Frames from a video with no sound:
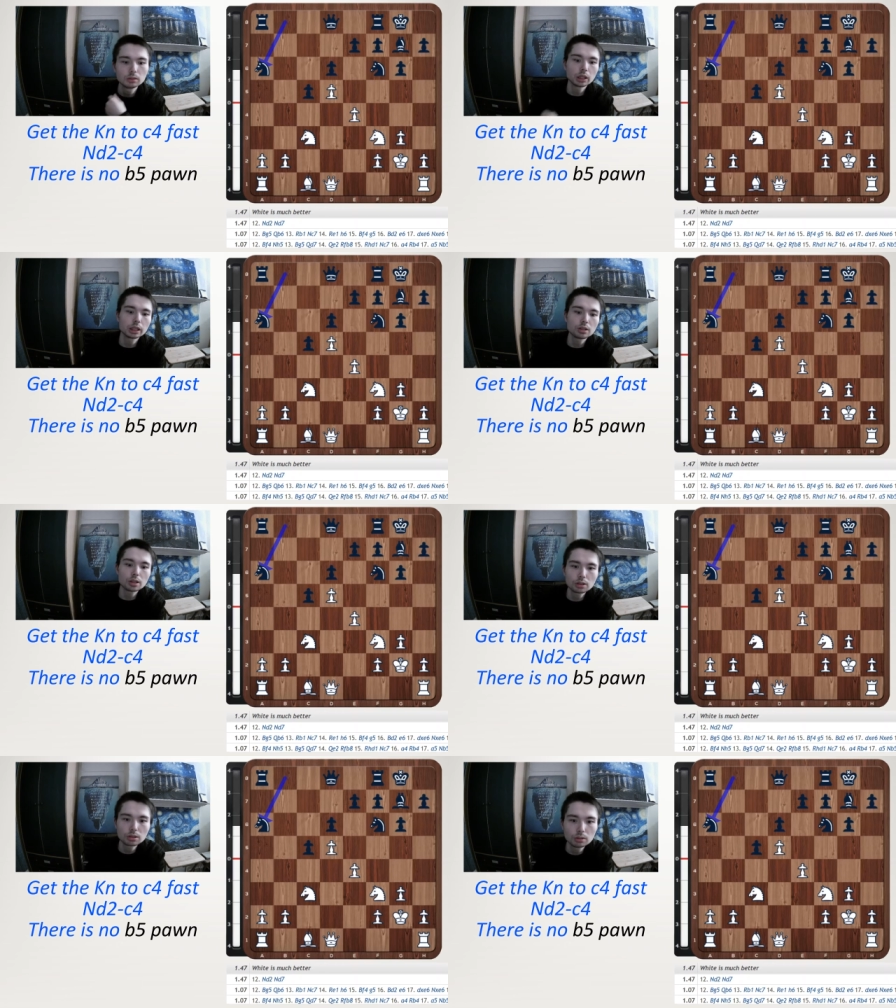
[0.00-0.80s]
knight
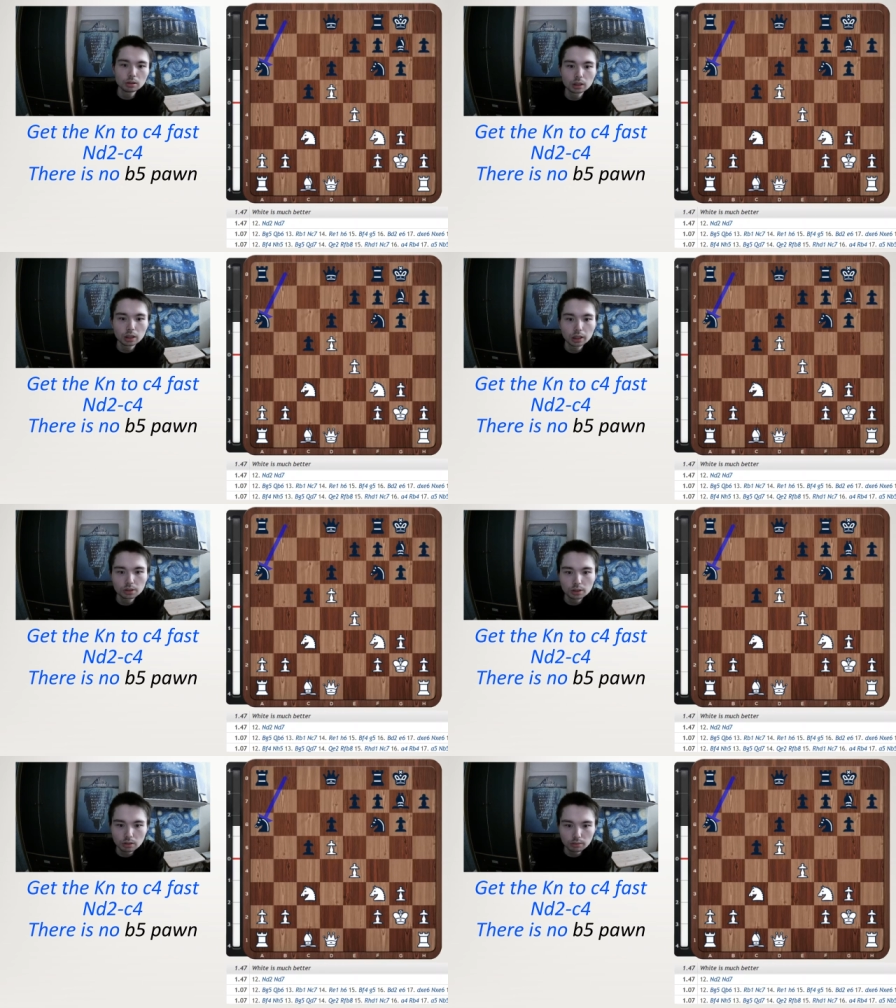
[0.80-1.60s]
d2, then knight
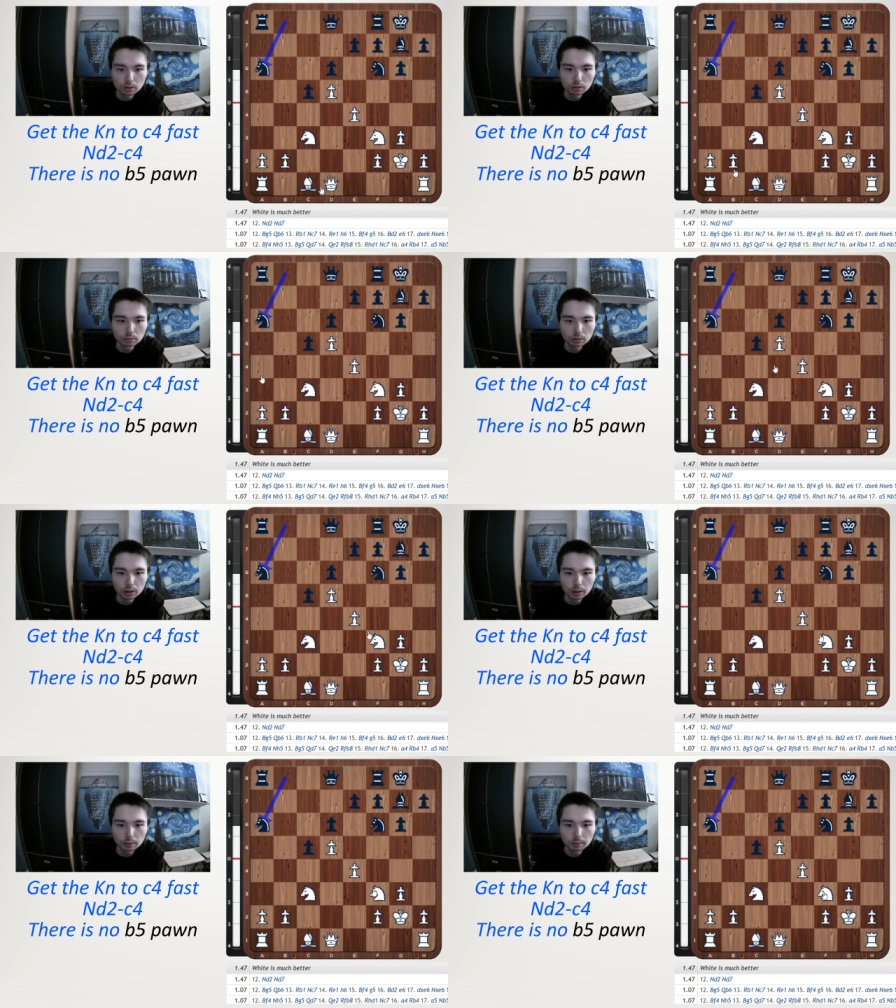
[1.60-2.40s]
c4. Okay.